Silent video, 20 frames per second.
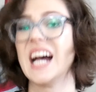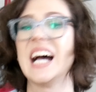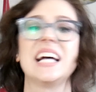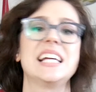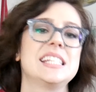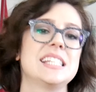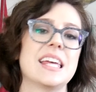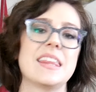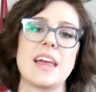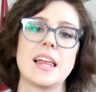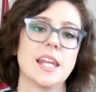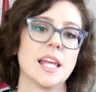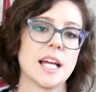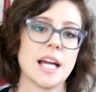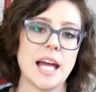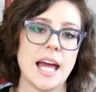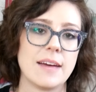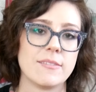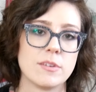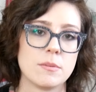I say that like I
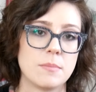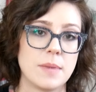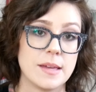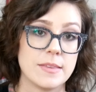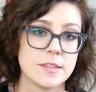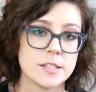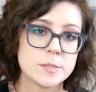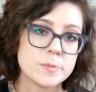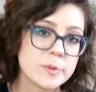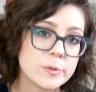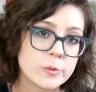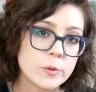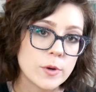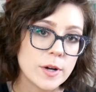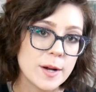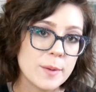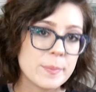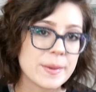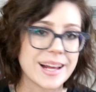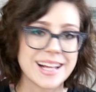haven't made this
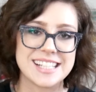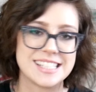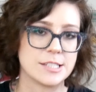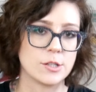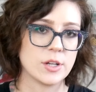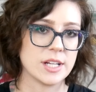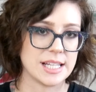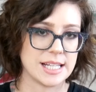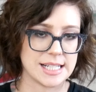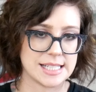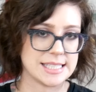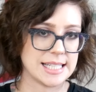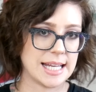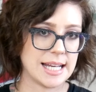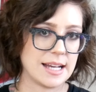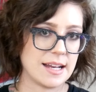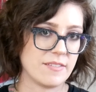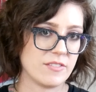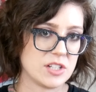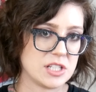before, but I still get
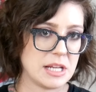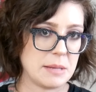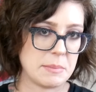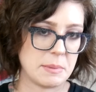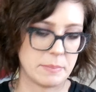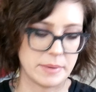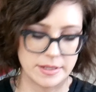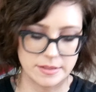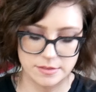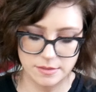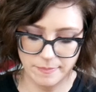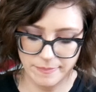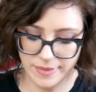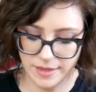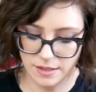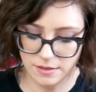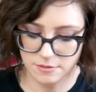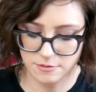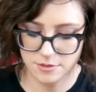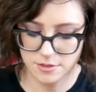excited every time I bake
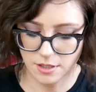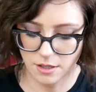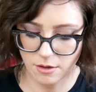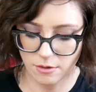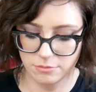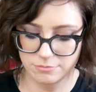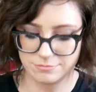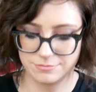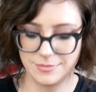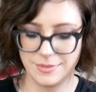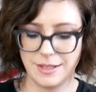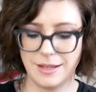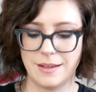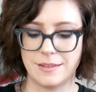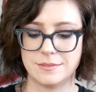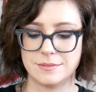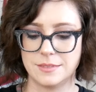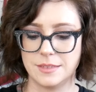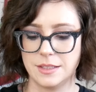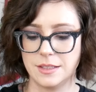something. So
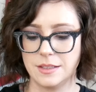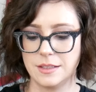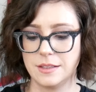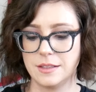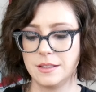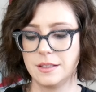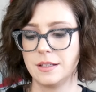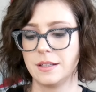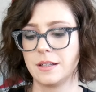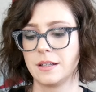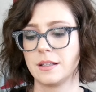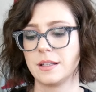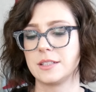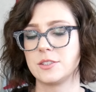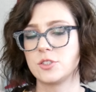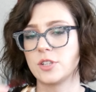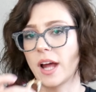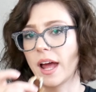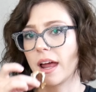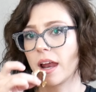let's
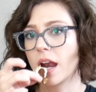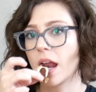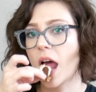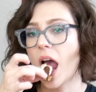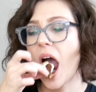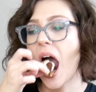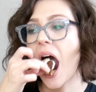try it.